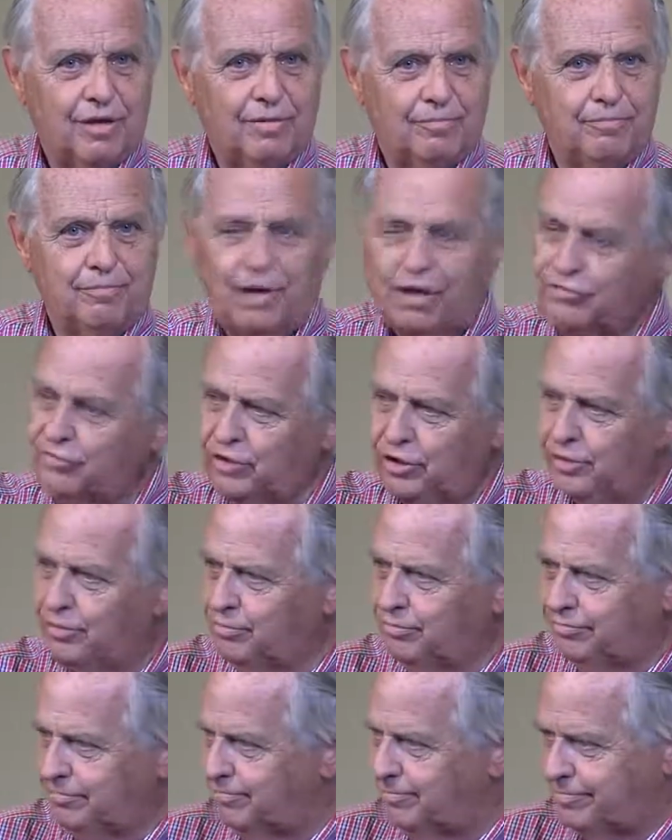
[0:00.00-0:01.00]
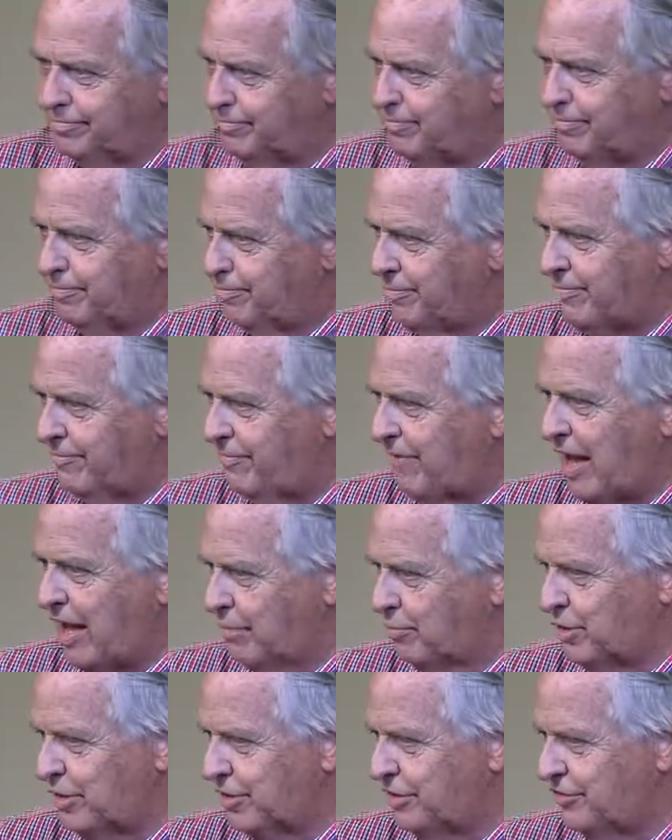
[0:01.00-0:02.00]
Muslim
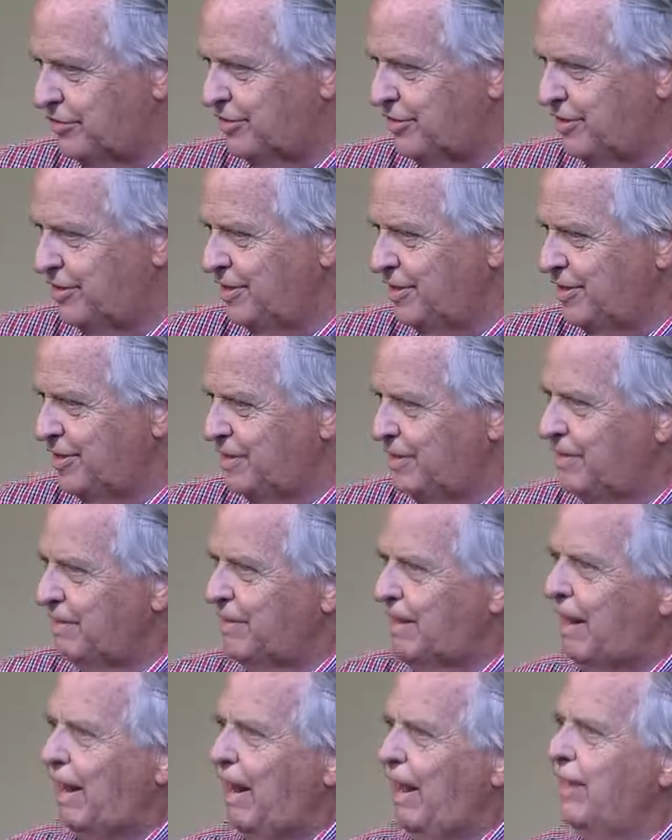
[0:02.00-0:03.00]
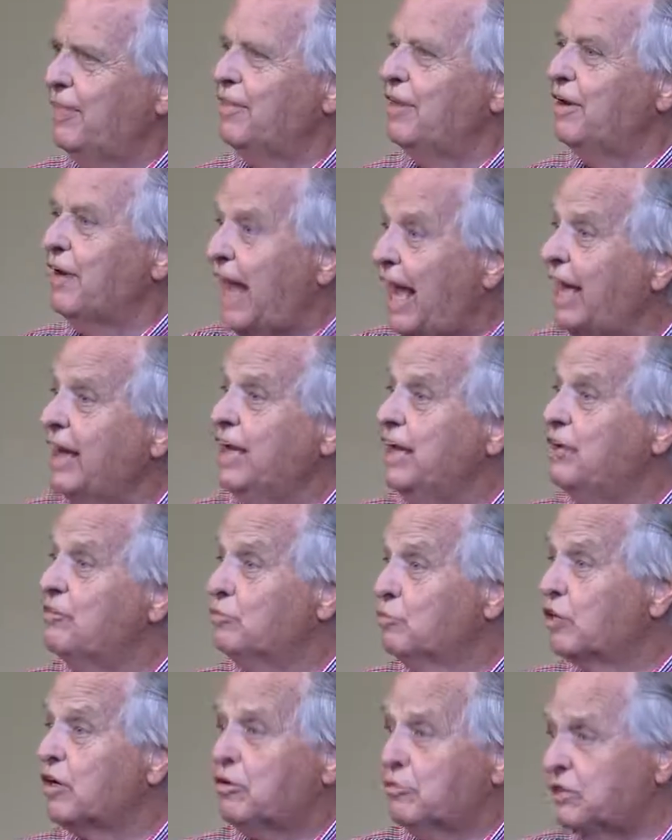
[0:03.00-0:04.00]
families. And the nannies
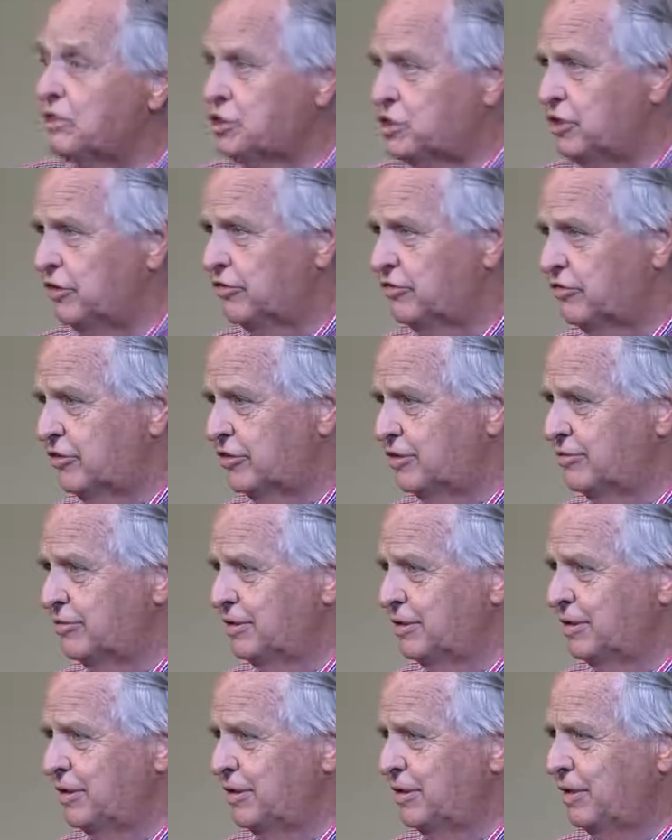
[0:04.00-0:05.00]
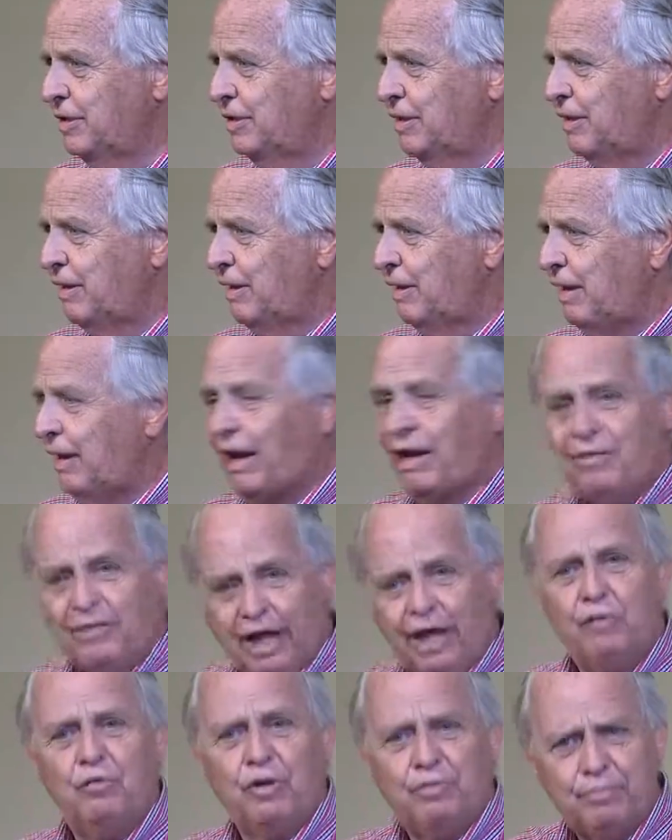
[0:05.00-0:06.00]
were Christians. And
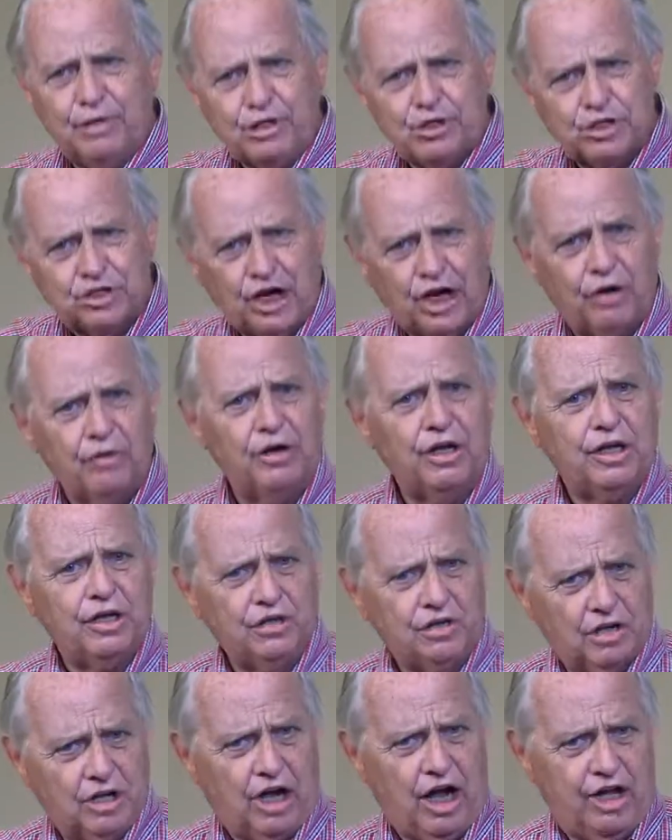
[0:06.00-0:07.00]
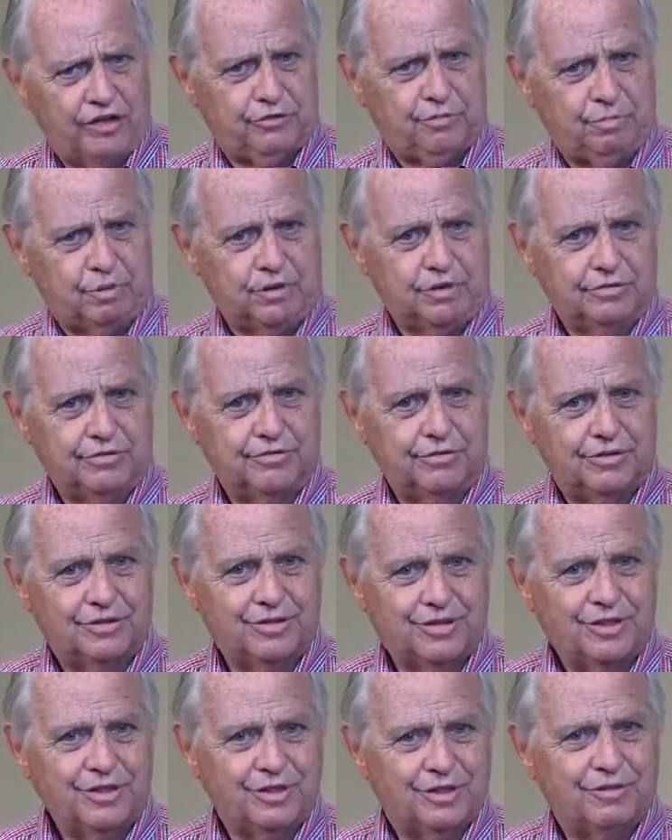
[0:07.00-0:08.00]
they would be sharing the gospel
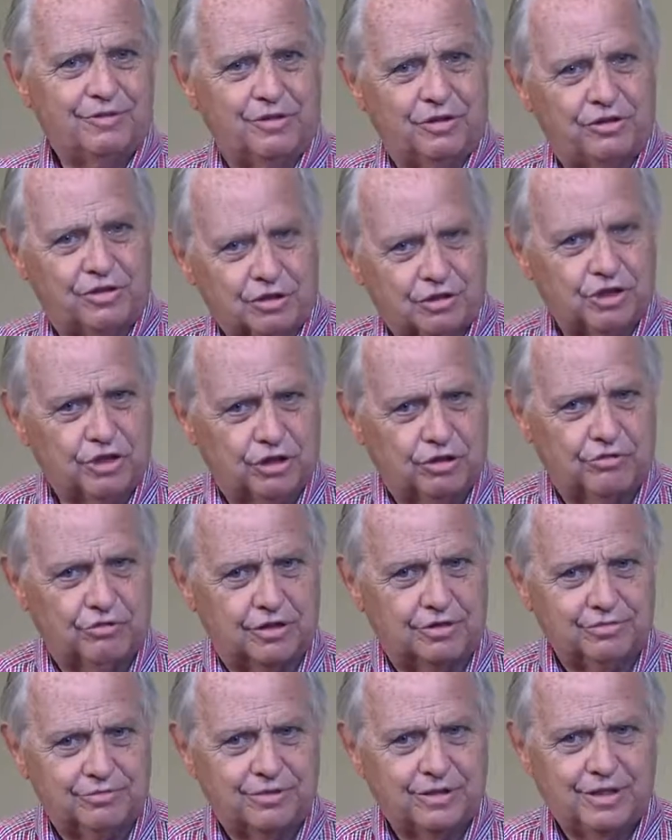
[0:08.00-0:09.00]
with the children.